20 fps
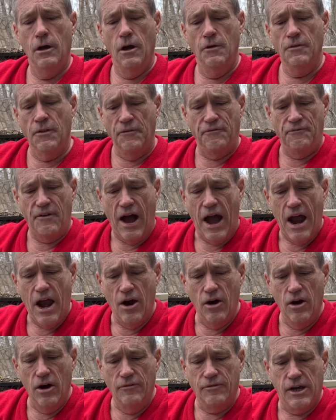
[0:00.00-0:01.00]
The
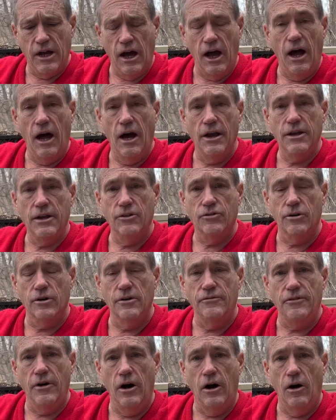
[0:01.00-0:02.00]
fire of God is going to
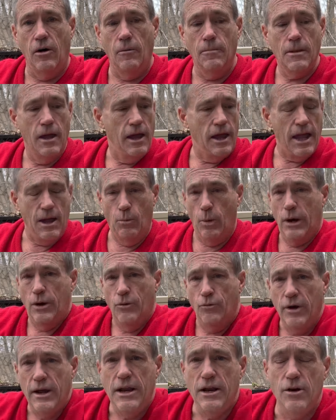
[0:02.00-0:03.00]
fall. And we
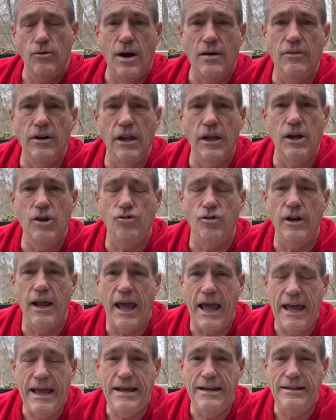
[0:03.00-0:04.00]
read in Revelation
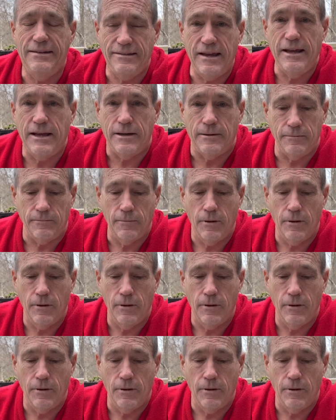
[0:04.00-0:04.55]
18